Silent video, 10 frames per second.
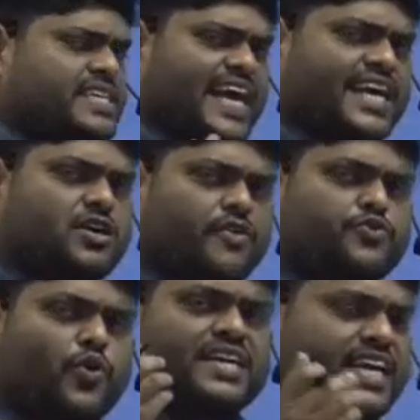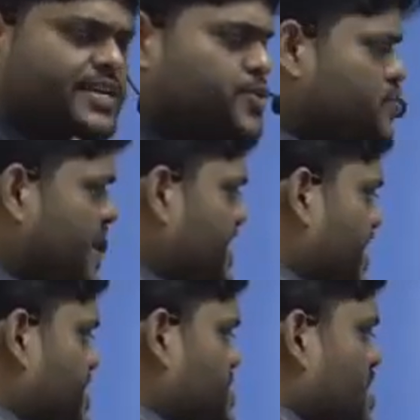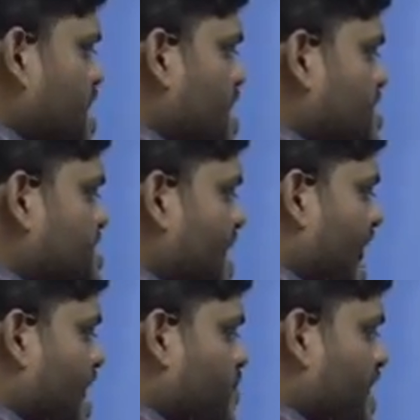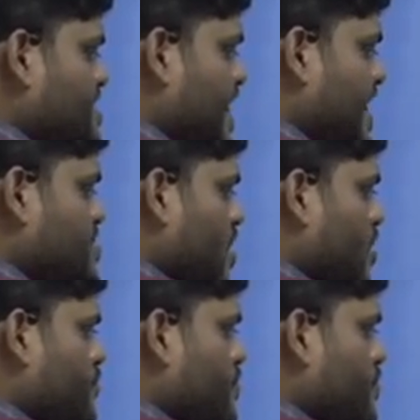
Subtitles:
age of 20 student is, the average age of